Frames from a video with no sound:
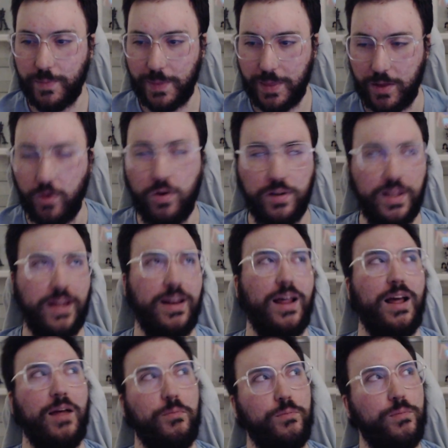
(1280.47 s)
or that
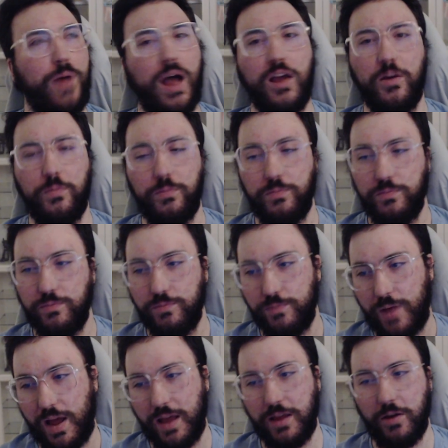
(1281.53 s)
uh, my
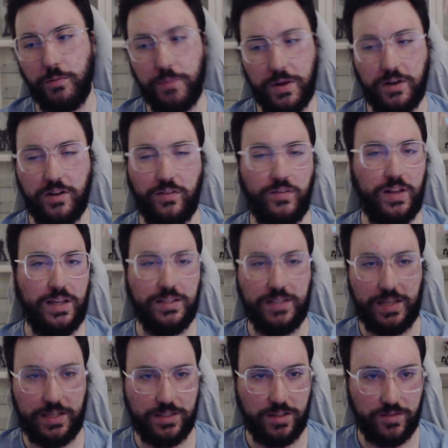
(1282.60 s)
my opinion on this
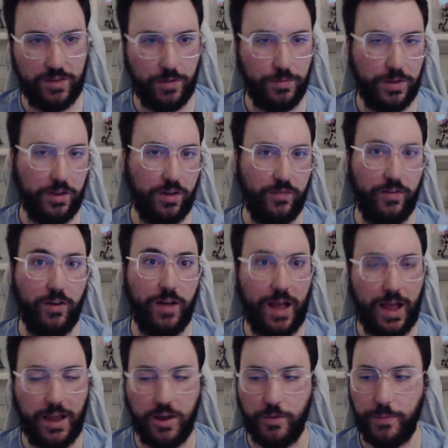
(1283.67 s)
is of something of a
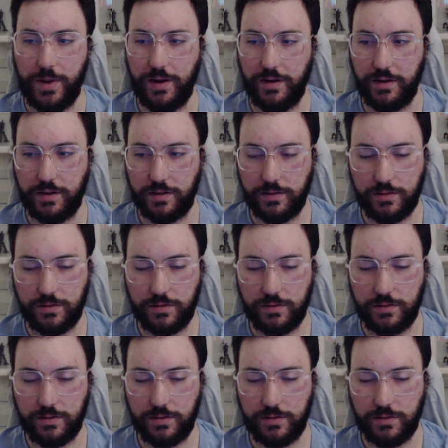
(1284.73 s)
high opinion.